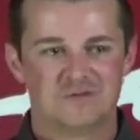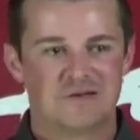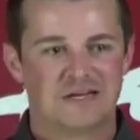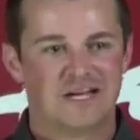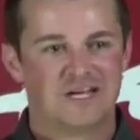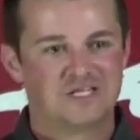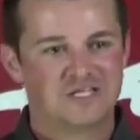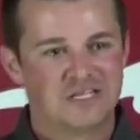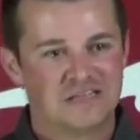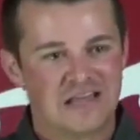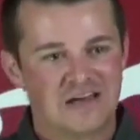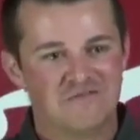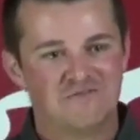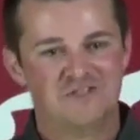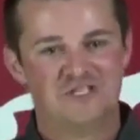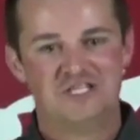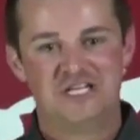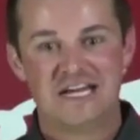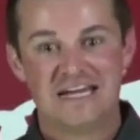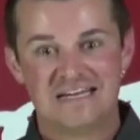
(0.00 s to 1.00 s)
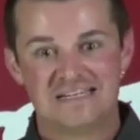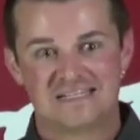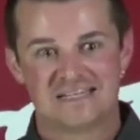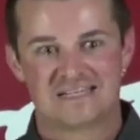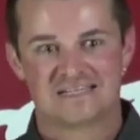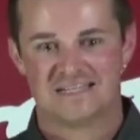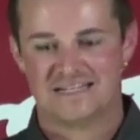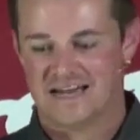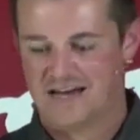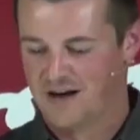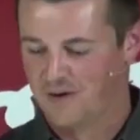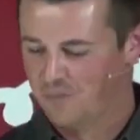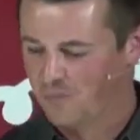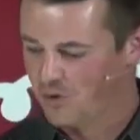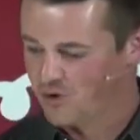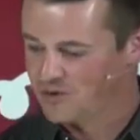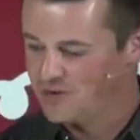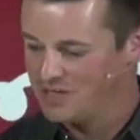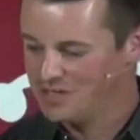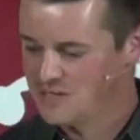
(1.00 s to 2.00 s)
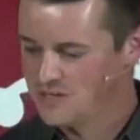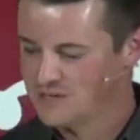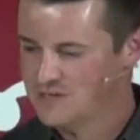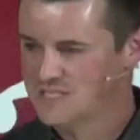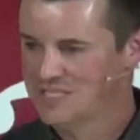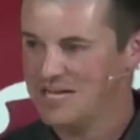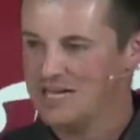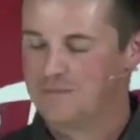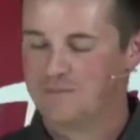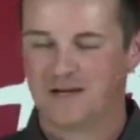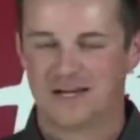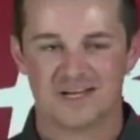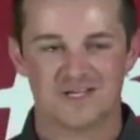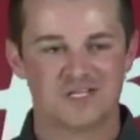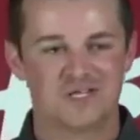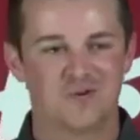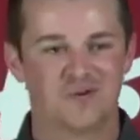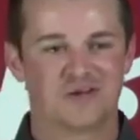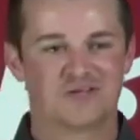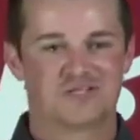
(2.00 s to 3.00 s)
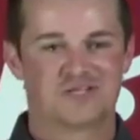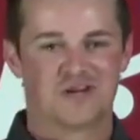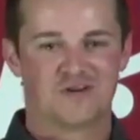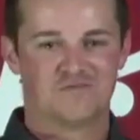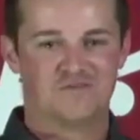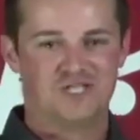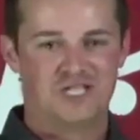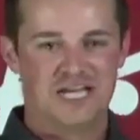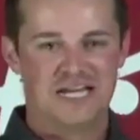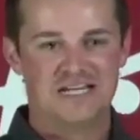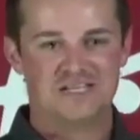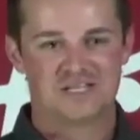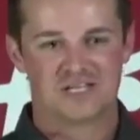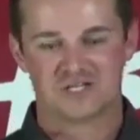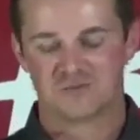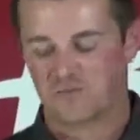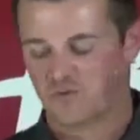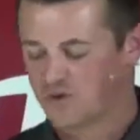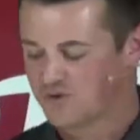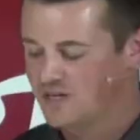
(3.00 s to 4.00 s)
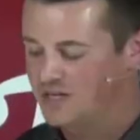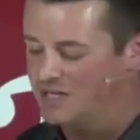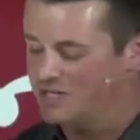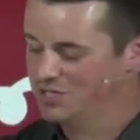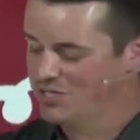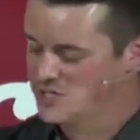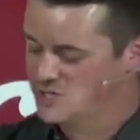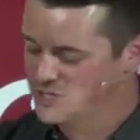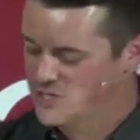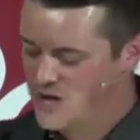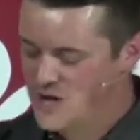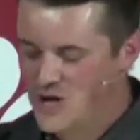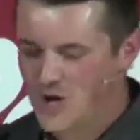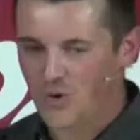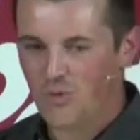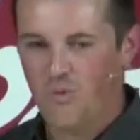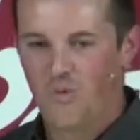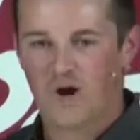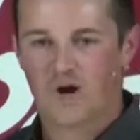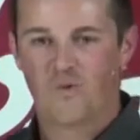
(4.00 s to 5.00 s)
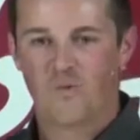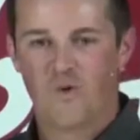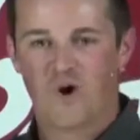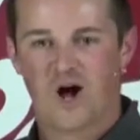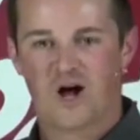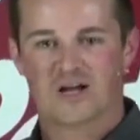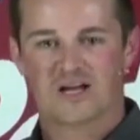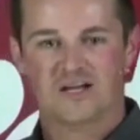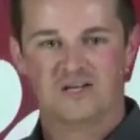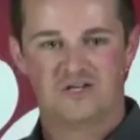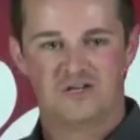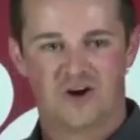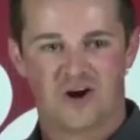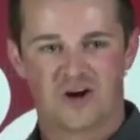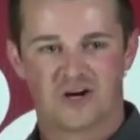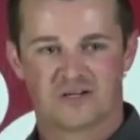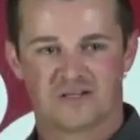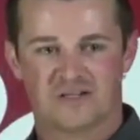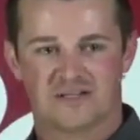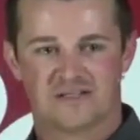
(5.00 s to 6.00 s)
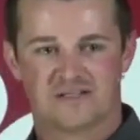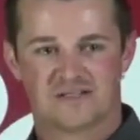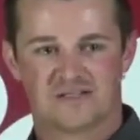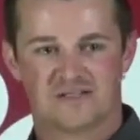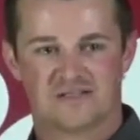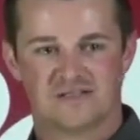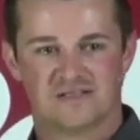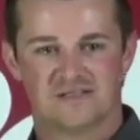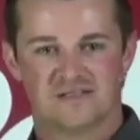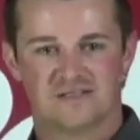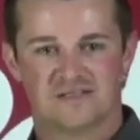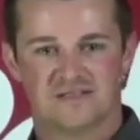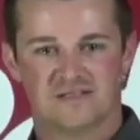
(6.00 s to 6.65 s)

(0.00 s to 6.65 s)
It's because you love Jesus now more than your sin, because you want to serve Jesus more than you just want to walk in darkness.